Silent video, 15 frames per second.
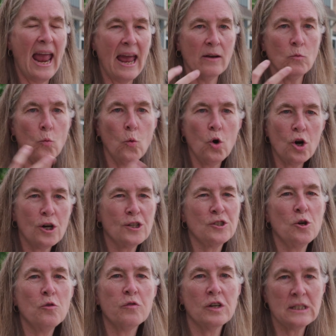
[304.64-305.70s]
and
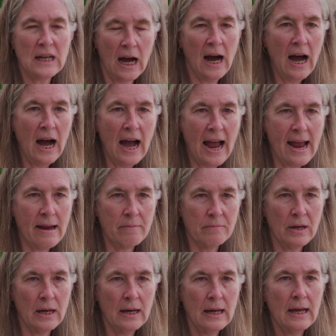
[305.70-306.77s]
works over time,
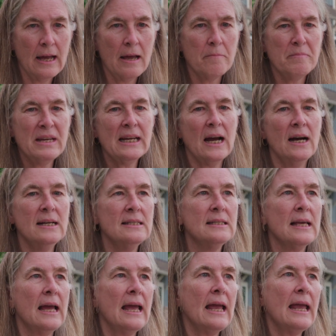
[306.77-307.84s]

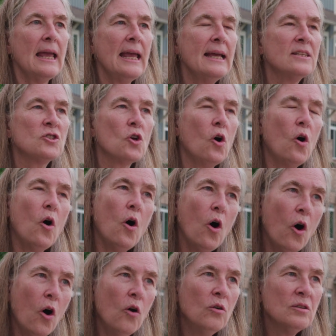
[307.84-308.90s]
because it's
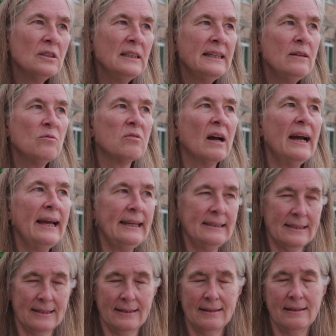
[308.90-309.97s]
only
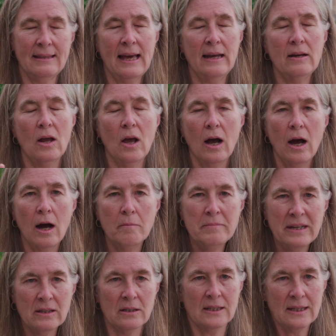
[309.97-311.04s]
right that
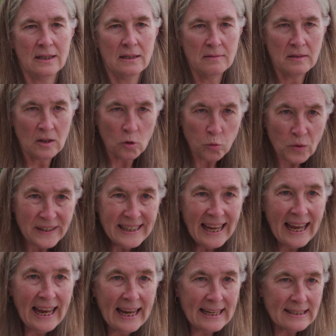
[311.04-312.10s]
America
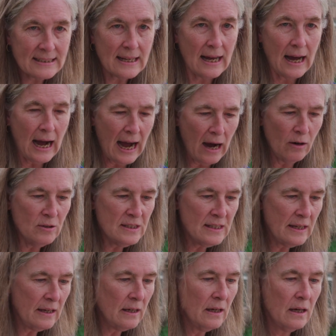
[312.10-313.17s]
create
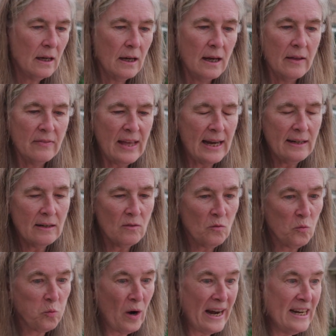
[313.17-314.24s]
housing that
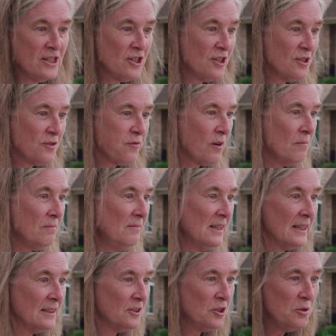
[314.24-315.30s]
ranges from
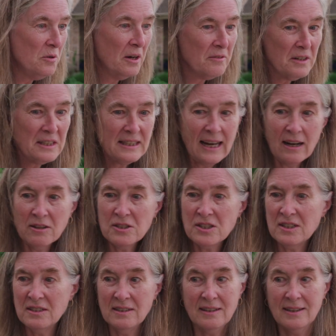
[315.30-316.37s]

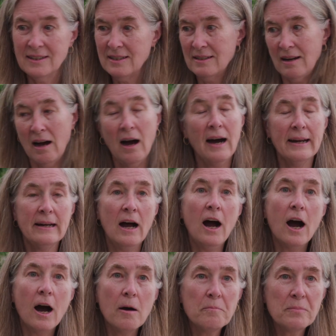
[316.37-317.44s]
200,000 on
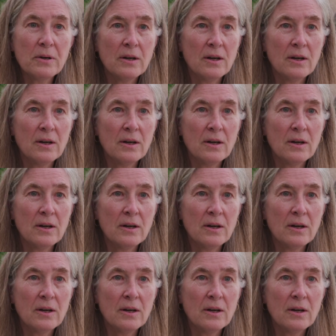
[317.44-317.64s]
up,